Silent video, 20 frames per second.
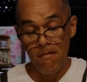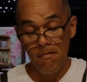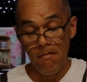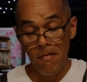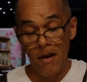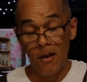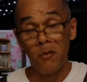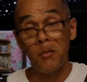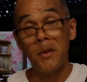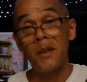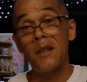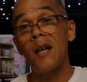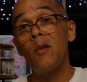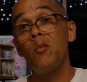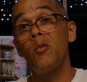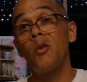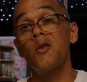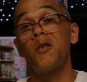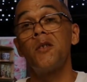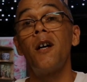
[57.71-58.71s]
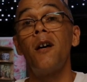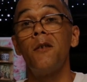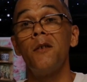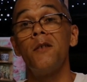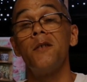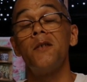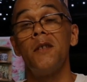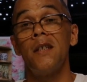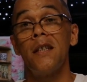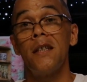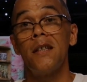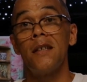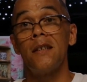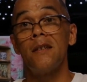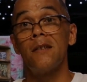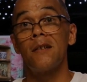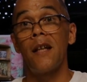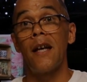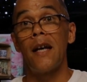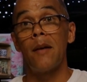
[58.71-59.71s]
and it'll become what's known as the inking
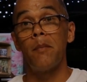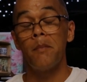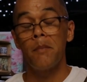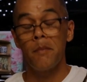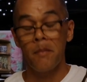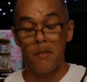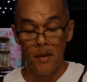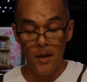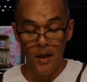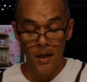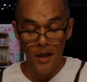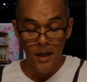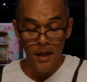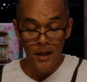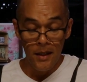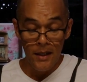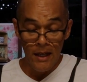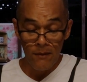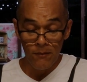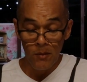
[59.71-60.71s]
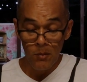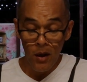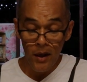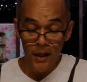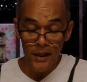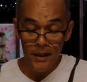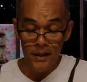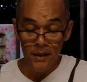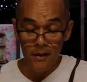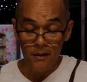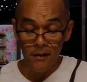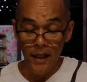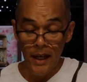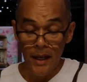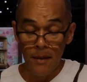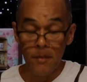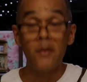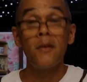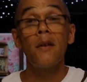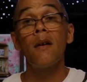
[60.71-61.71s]
slab. Now for my inking
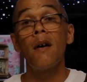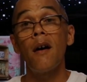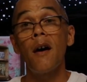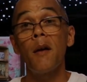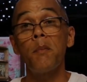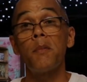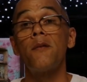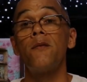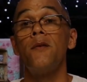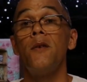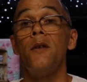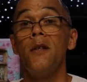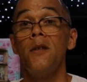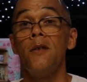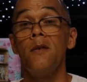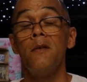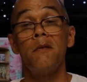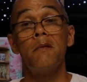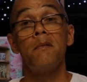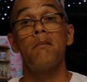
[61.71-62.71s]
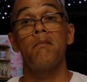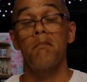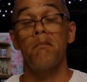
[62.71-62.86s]
slabs, I prefer to use